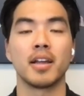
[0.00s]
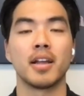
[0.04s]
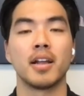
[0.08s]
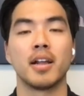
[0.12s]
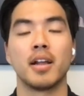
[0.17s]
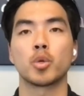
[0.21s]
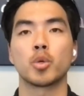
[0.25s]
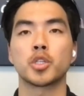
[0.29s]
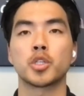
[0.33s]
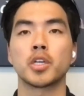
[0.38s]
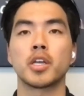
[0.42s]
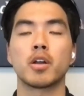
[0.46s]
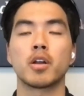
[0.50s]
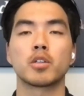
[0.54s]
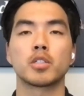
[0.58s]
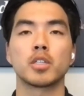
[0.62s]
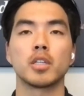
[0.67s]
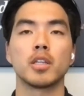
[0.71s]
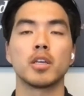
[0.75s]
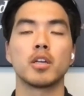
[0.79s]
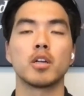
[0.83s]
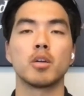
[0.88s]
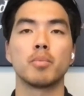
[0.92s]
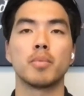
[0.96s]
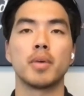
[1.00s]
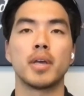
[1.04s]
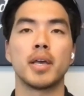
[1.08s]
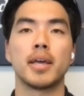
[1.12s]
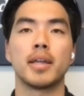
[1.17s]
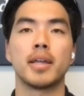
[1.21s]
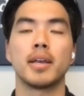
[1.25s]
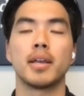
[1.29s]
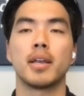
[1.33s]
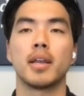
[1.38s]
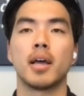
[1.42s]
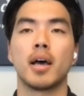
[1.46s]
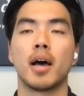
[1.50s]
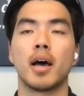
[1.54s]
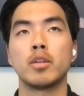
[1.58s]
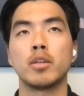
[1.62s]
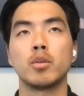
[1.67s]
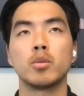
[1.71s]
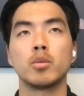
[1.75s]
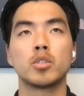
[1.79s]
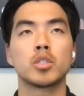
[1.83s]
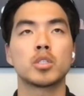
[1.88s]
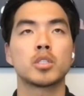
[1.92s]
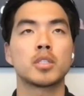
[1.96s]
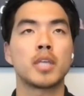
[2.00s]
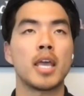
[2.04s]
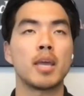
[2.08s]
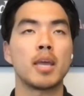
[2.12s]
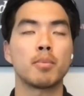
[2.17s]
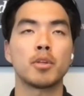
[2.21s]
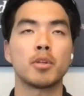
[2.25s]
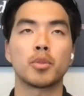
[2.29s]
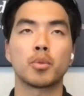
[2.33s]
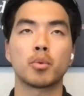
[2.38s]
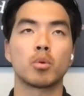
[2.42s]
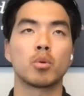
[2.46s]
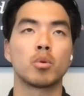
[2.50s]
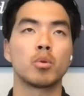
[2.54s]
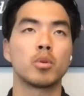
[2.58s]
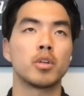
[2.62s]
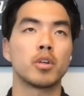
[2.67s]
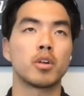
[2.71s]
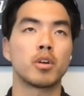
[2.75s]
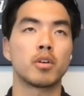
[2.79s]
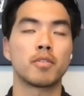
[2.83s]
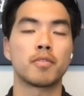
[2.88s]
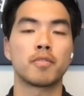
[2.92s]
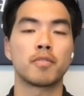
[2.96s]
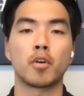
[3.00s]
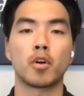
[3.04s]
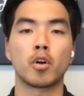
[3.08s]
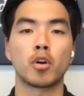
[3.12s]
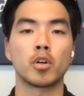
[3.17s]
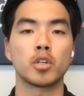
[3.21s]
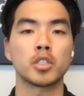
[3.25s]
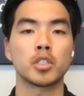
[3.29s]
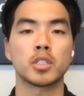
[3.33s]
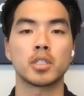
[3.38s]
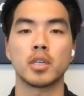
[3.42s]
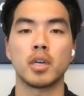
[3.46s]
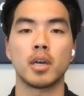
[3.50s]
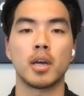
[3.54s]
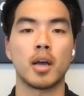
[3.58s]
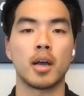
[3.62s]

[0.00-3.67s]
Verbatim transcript: Switching gears a little bit, can you just take me through your first